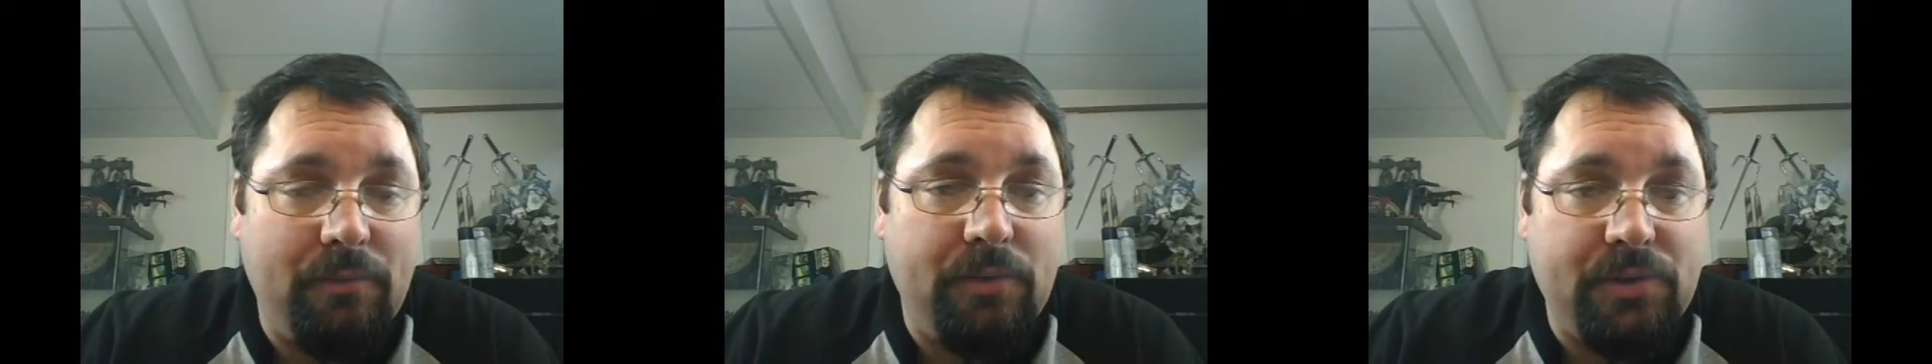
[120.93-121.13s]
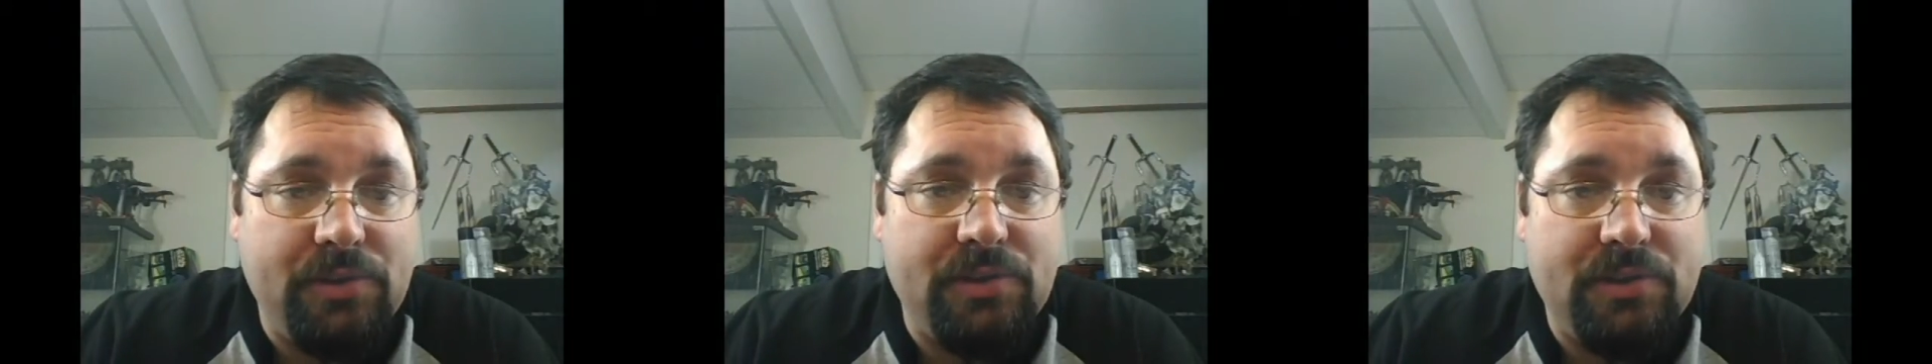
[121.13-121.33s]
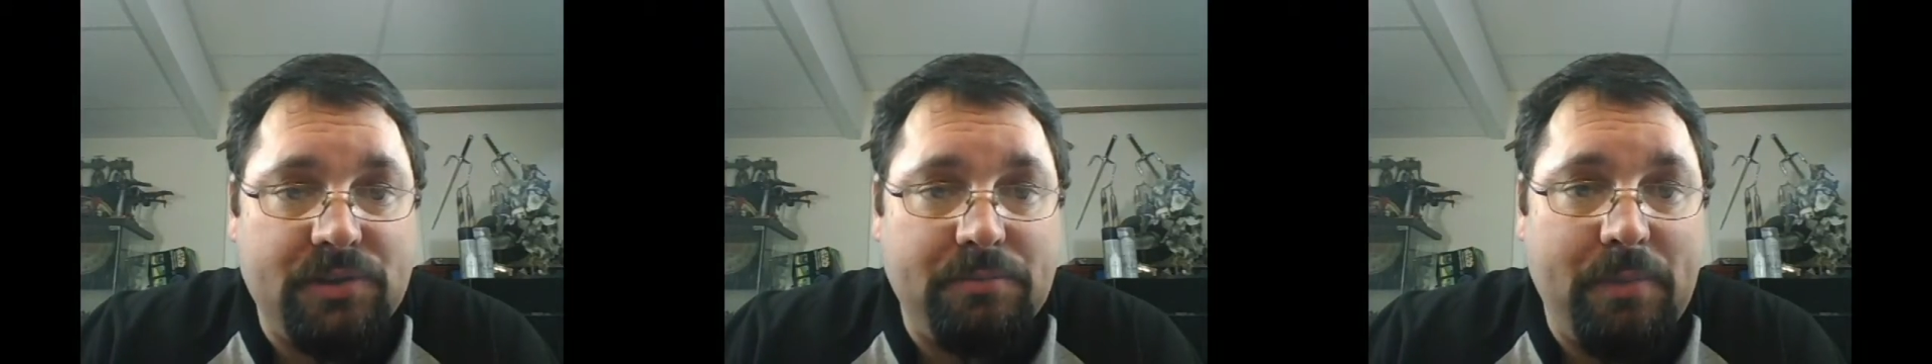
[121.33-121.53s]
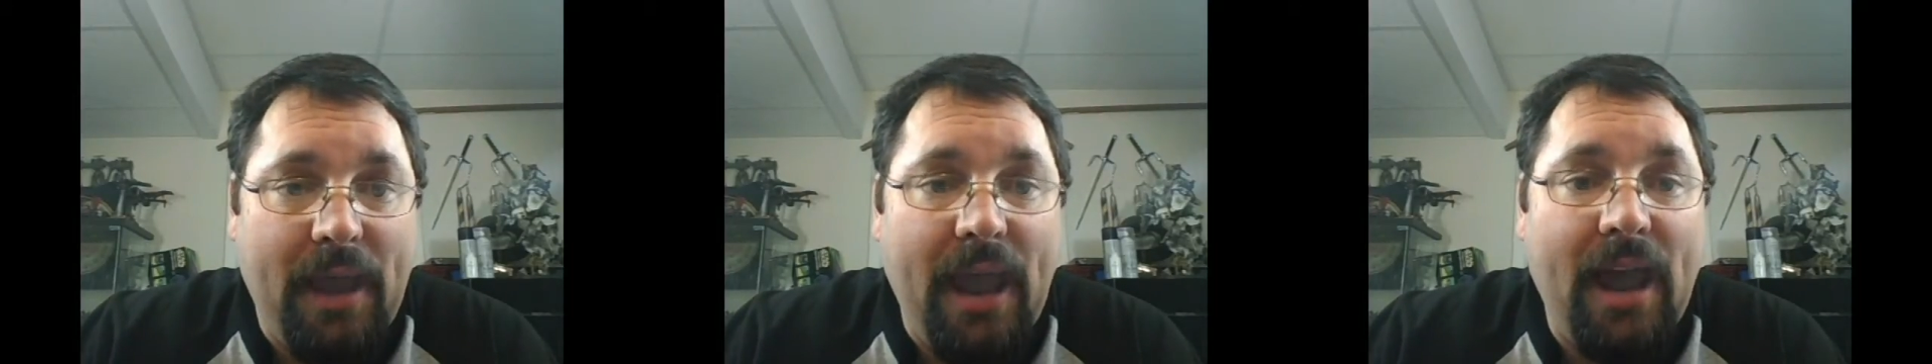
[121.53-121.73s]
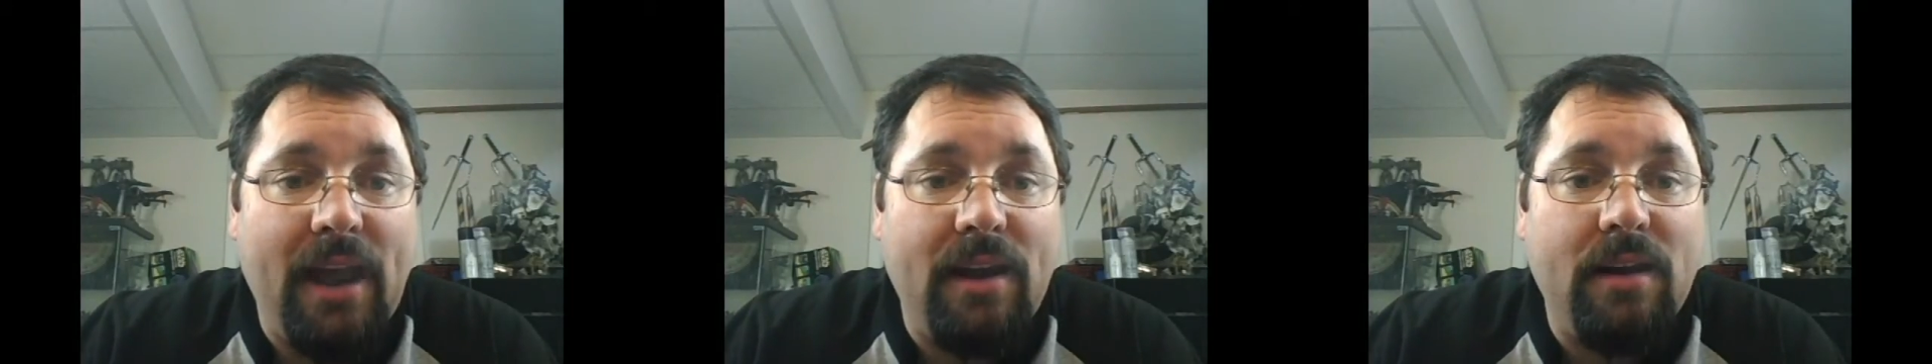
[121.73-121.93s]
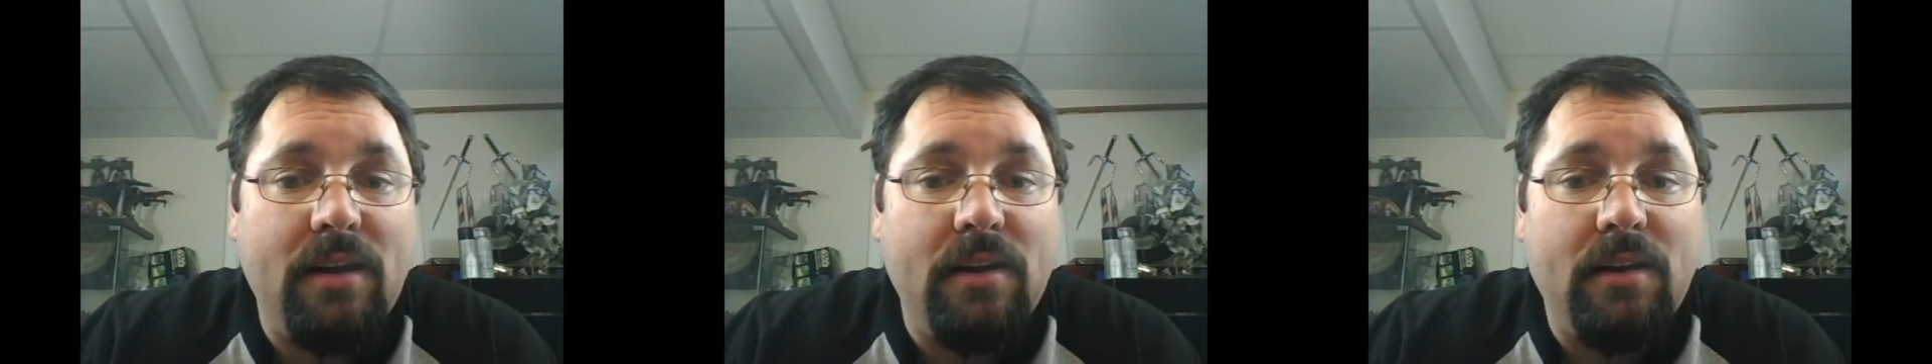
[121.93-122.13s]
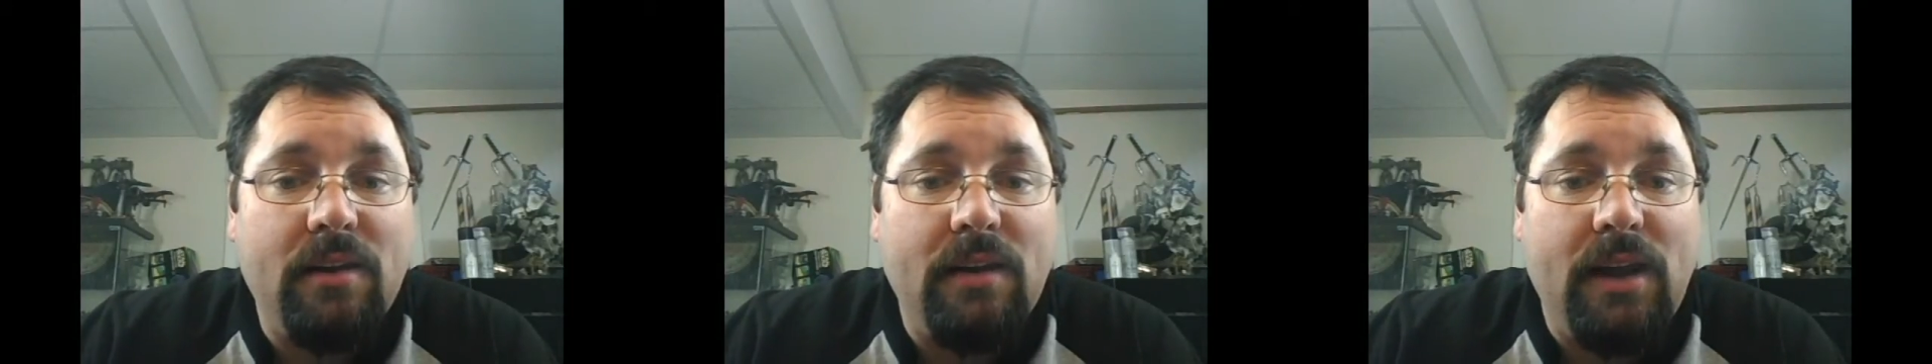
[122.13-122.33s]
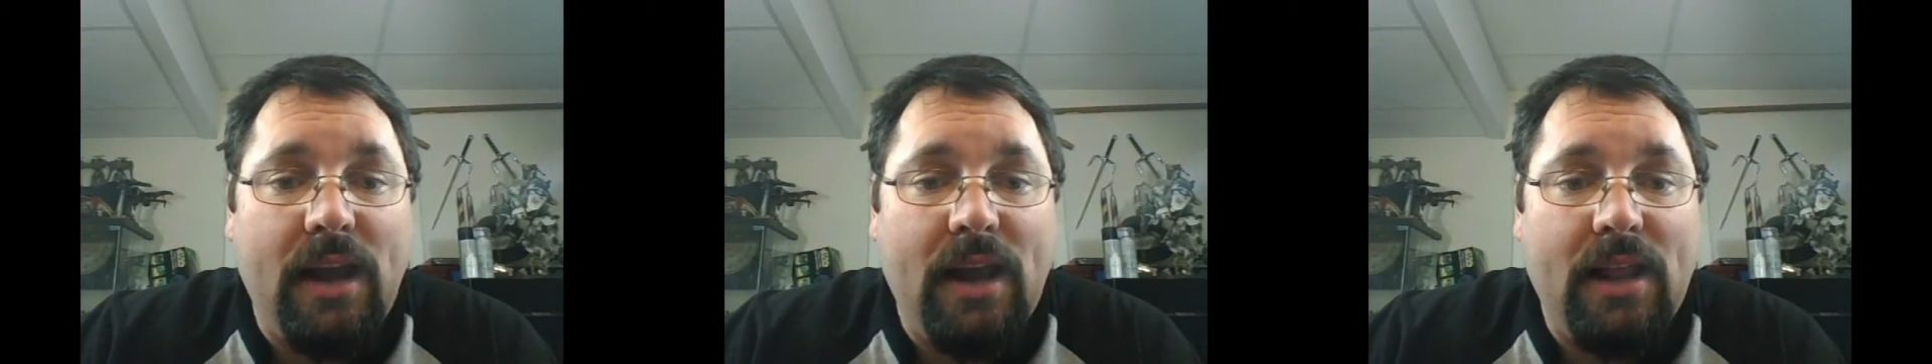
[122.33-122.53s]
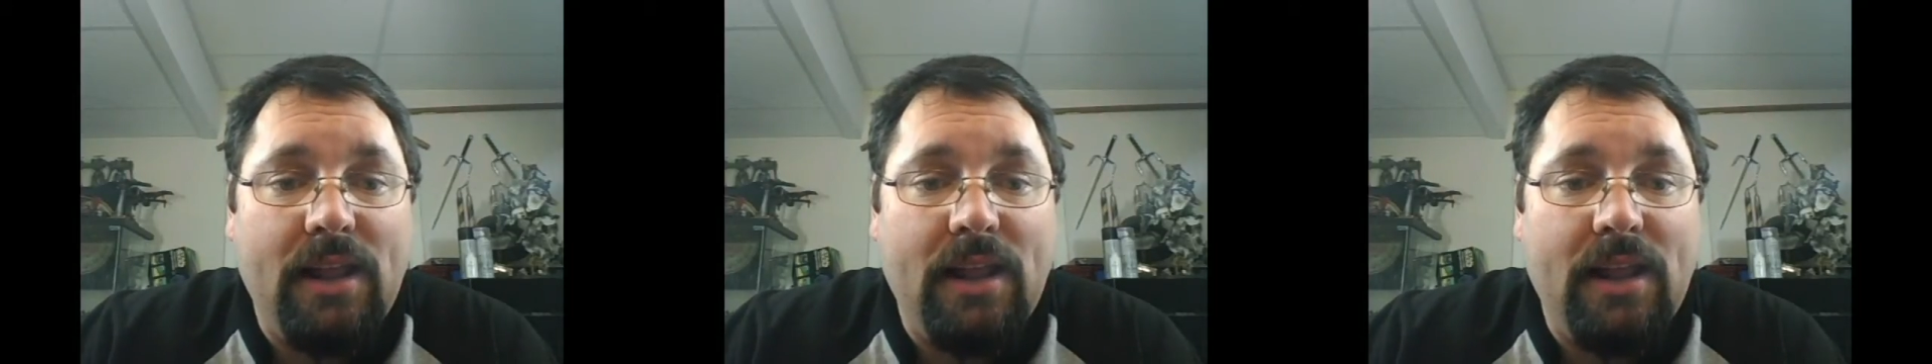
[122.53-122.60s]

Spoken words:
which isn't bad, and